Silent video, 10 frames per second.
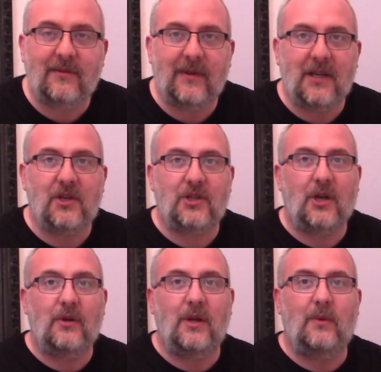to really
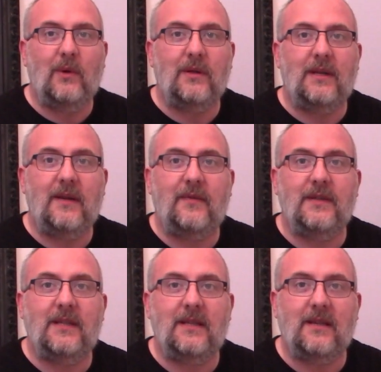show you what the
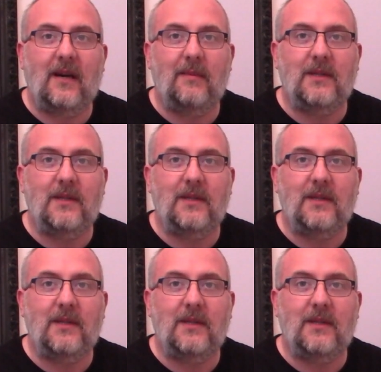differences are